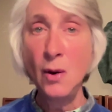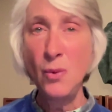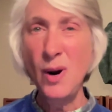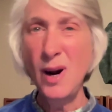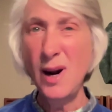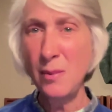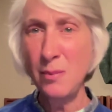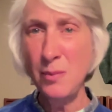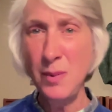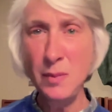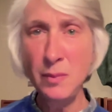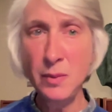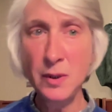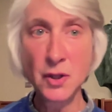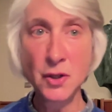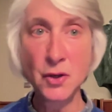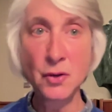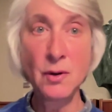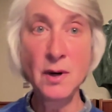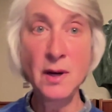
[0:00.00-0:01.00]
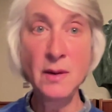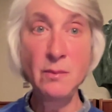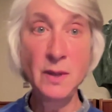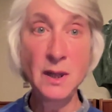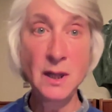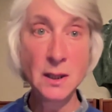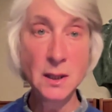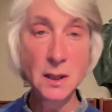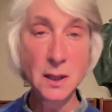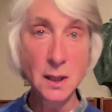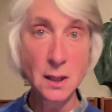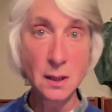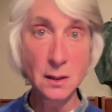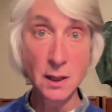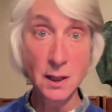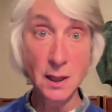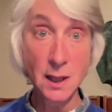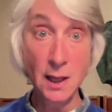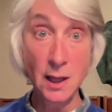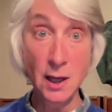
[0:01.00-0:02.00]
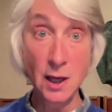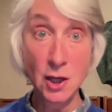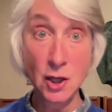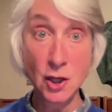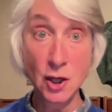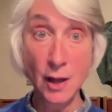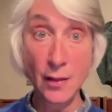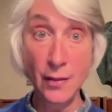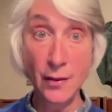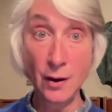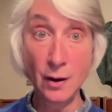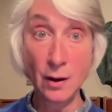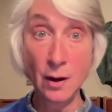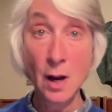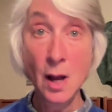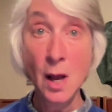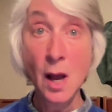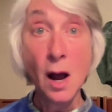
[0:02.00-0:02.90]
where people screamed insults at each other.